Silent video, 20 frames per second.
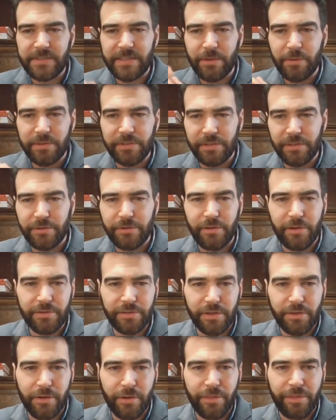Now,
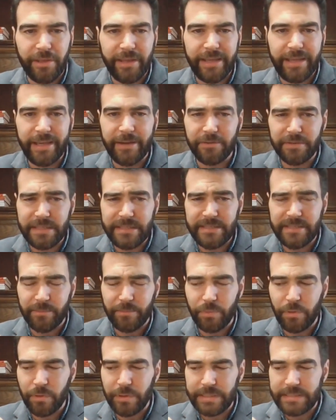another thing here that's
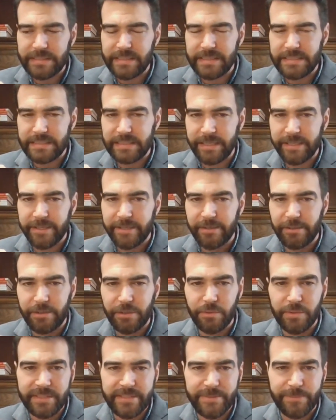important is like
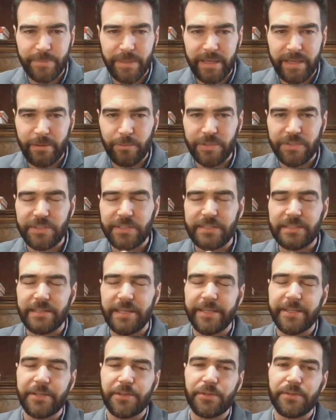USP, which is
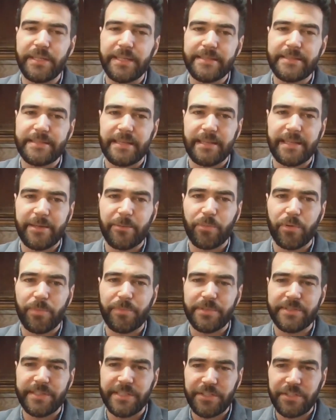like unique selling
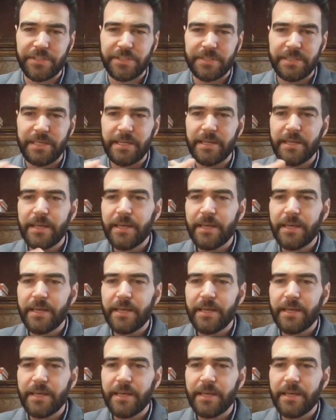proposition.